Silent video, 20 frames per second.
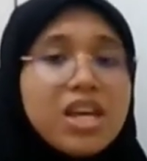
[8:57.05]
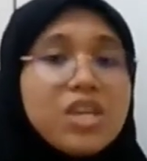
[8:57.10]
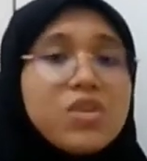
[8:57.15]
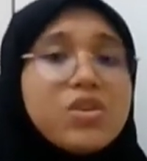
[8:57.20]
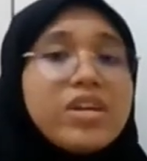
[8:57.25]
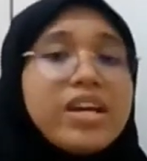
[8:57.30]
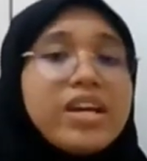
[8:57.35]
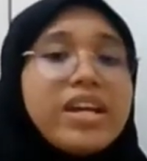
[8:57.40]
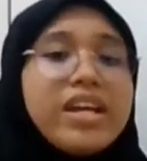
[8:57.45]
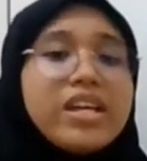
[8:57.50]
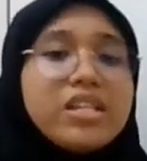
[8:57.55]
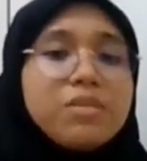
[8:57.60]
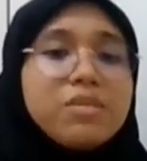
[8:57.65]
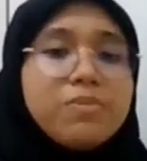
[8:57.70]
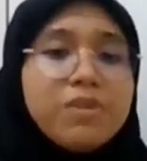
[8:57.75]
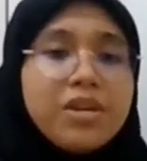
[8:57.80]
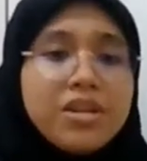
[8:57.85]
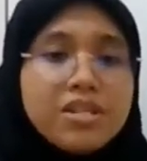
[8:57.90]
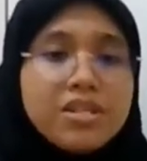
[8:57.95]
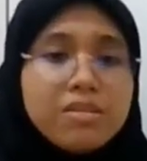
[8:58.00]
you can
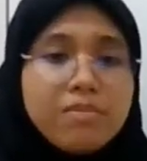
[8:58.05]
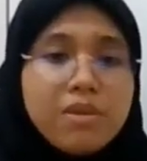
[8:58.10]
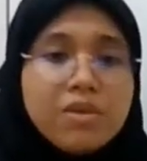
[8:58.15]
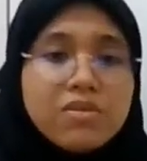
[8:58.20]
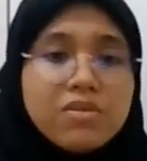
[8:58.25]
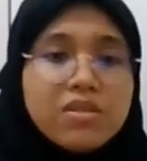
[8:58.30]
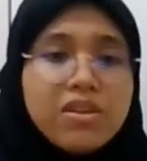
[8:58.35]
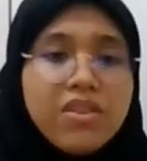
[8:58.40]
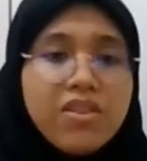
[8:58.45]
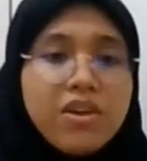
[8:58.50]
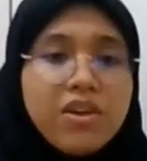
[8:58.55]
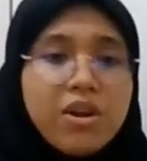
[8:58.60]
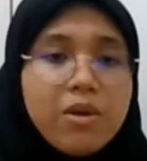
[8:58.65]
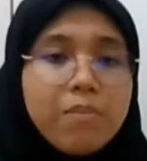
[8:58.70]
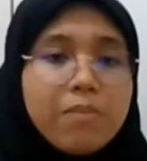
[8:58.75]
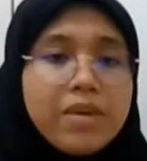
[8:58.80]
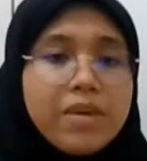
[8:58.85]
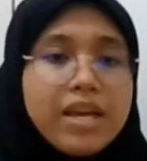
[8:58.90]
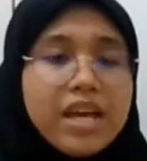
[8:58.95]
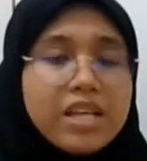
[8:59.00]
experience mountain
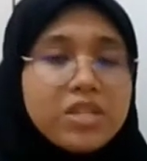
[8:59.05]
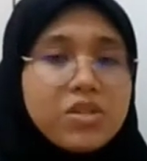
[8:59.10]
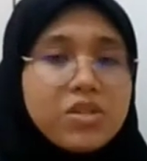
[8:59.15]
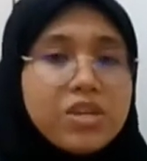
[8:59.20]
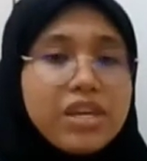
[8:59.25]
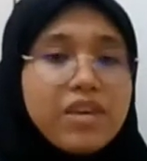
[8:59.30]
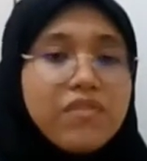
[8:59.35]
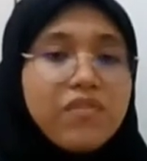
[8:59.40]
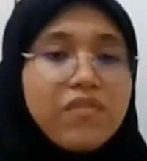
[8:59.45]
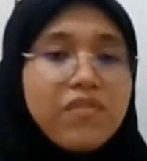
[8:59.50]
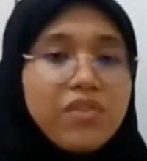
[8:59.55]
therapy as you can